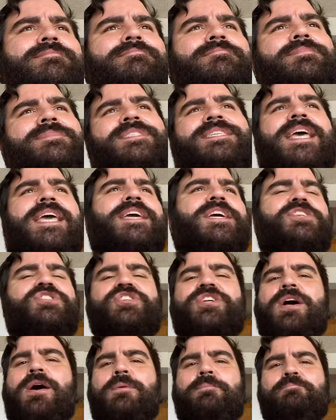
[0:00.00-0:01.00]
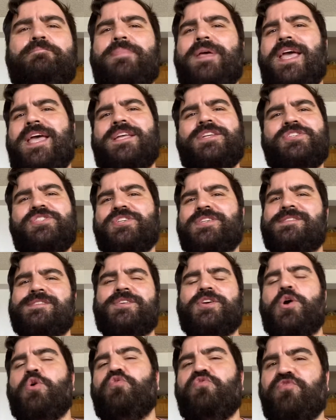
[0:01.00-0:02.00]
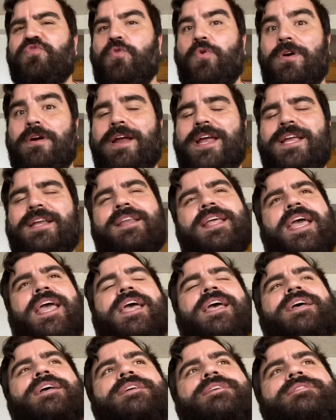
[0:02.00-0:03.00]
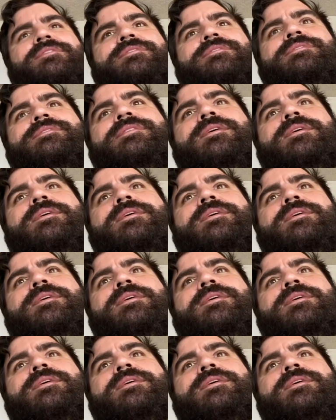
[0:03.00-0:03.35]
take a jump and just go for it. And